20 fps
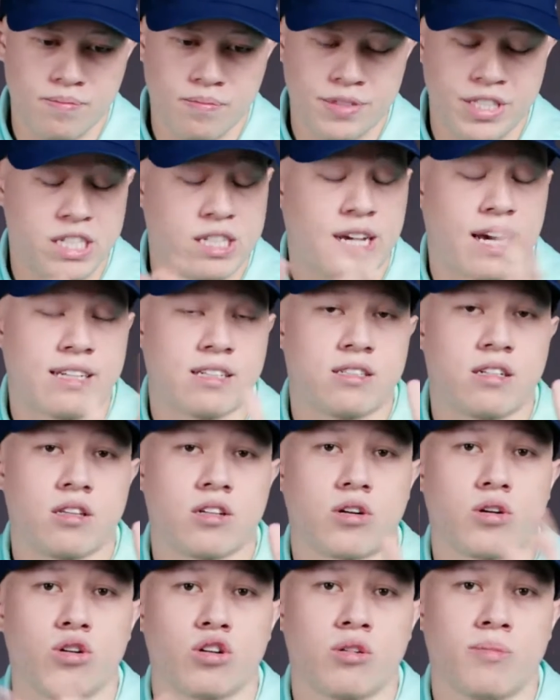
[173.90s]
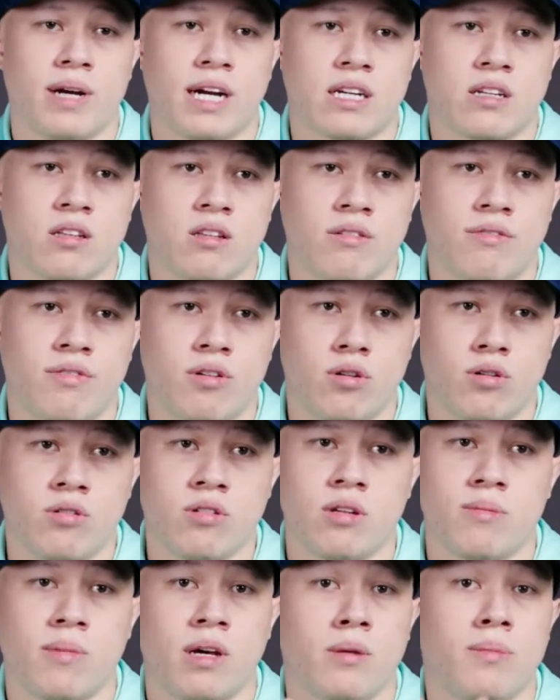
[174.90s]
just adds another quarterback to the fold,
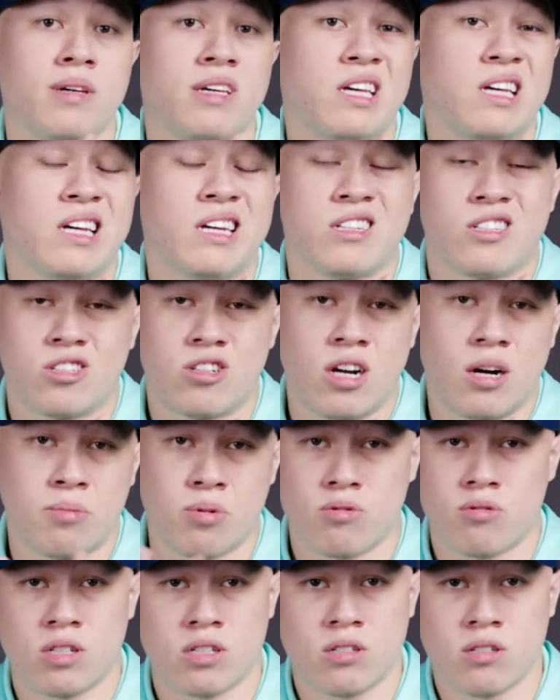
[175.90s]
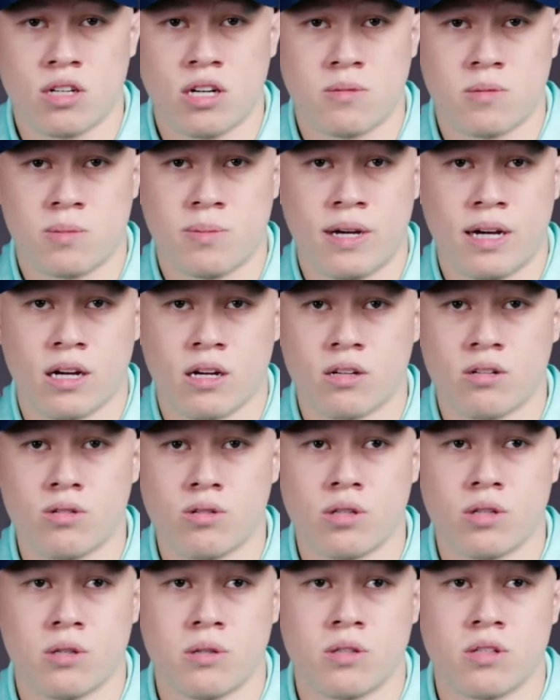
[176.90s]
and maybe he gets dropped when Russell comes back. Who
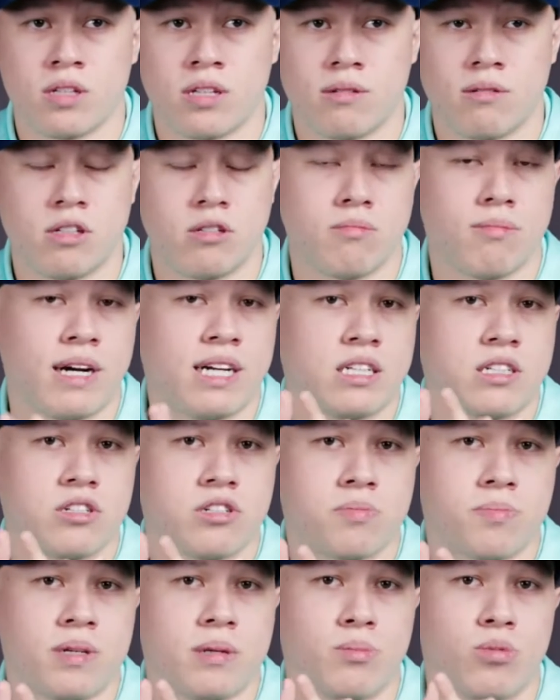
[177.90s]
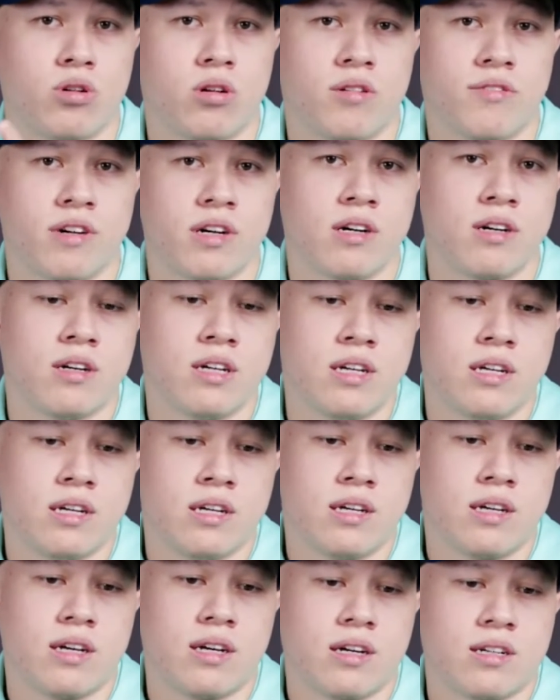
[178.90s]
knows? It might just be more of a
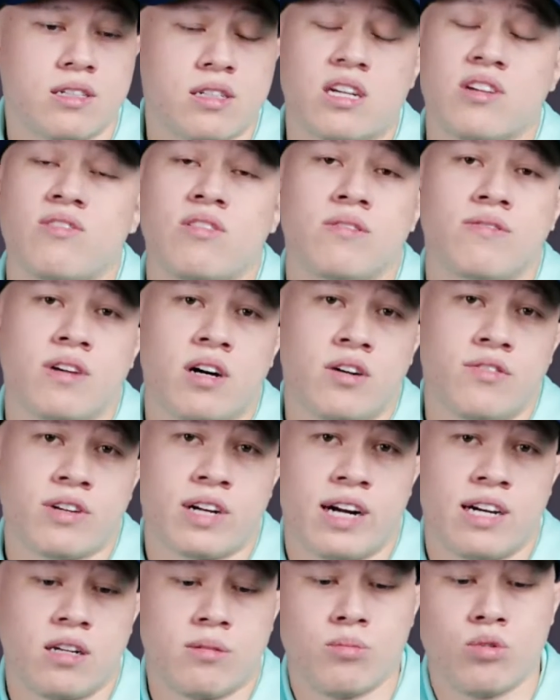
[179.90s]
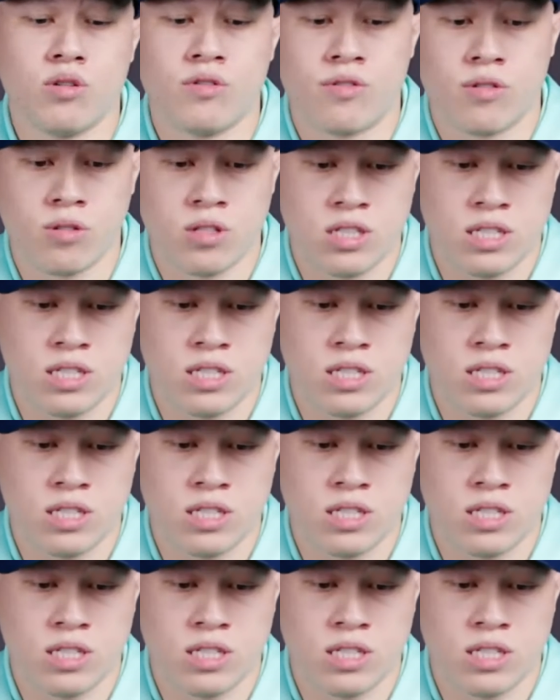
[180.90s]
safety valve kind of move for